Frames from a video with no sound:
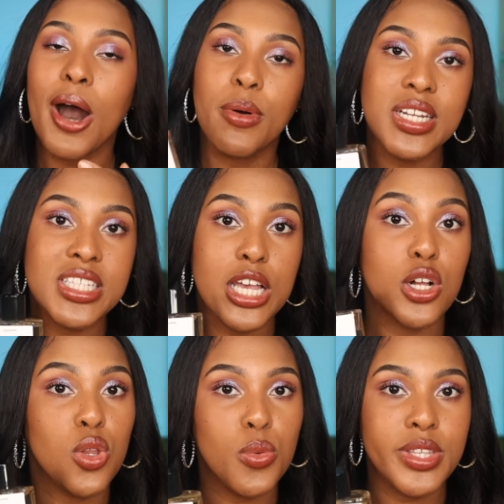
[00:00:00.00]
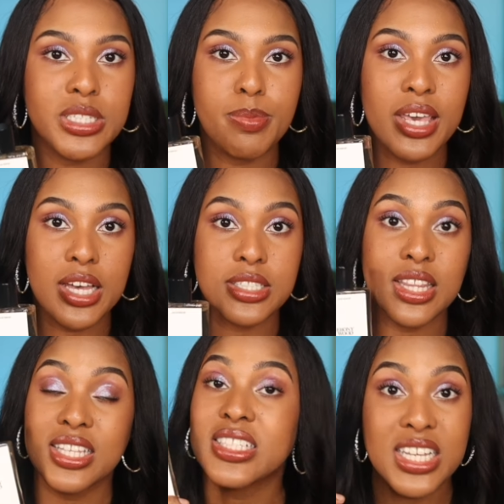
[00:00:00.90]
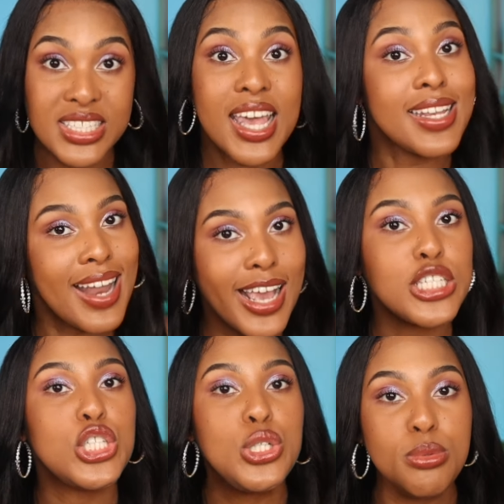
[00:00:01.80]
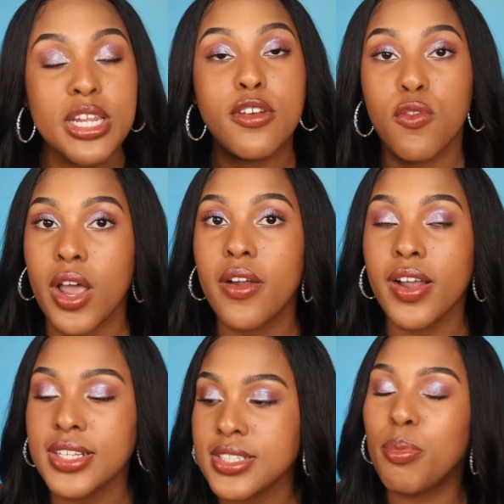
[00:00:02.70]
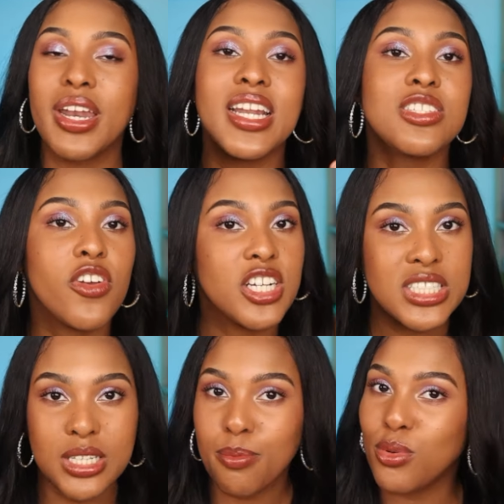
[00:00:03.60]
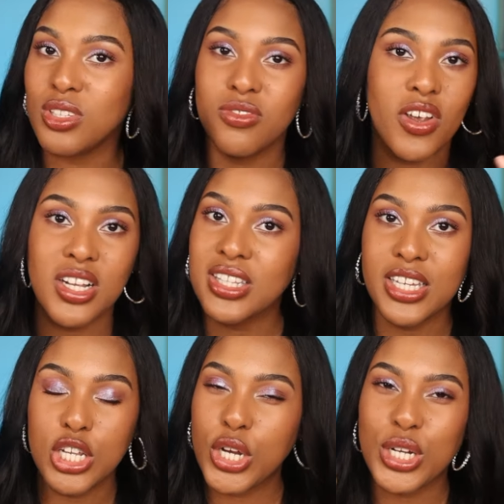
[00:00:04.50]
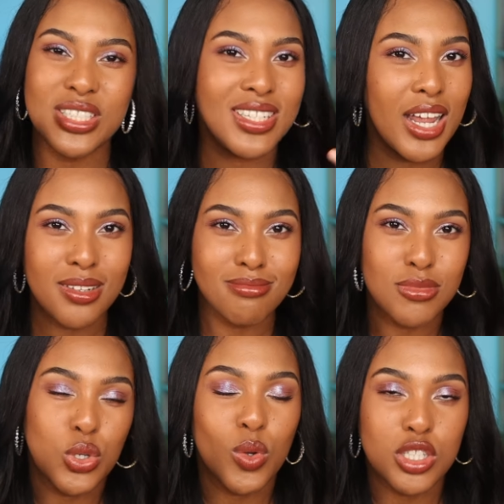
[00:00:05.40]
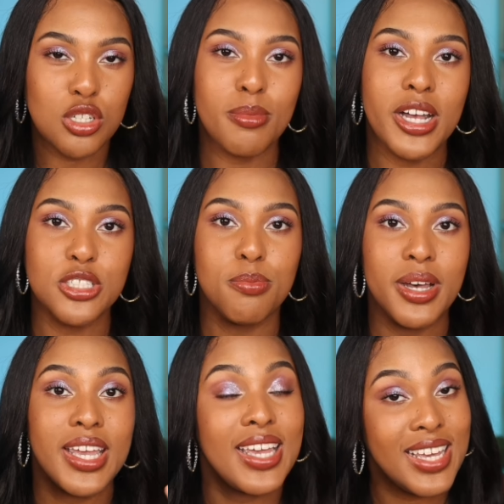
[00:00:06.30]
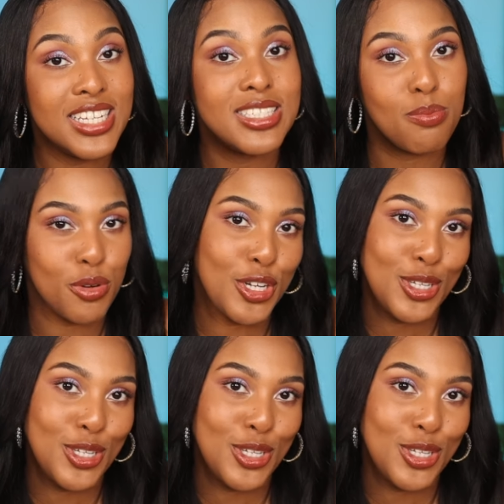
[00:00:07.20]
I wanted to include this because this is a nice unique fragrance, but it is very simple, it's very linear, it's not doing too much, but it is pretty